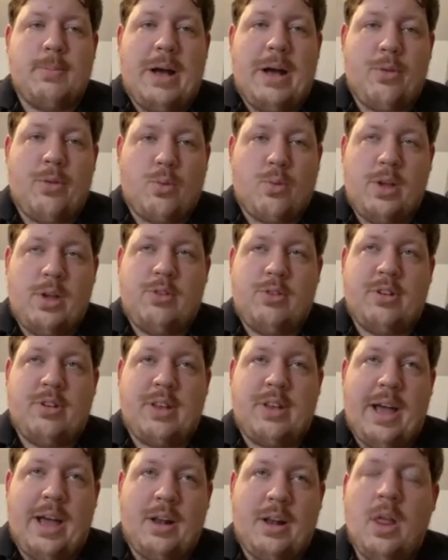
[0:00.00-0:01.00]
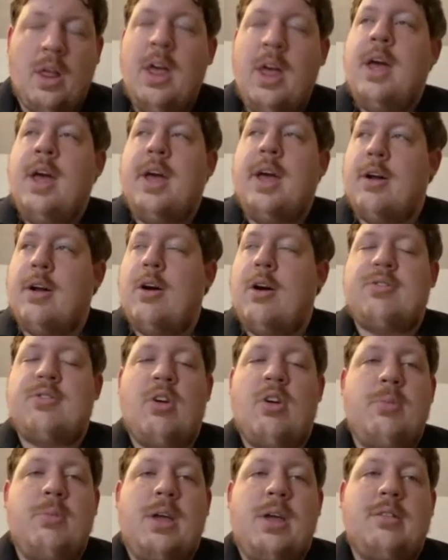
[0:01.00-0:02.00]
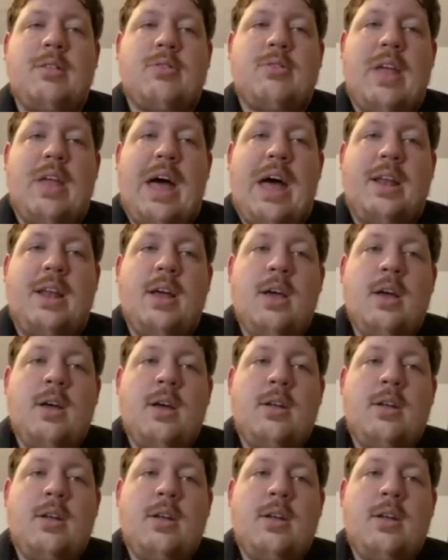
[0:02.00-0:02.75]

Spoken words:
about the region title. It also means that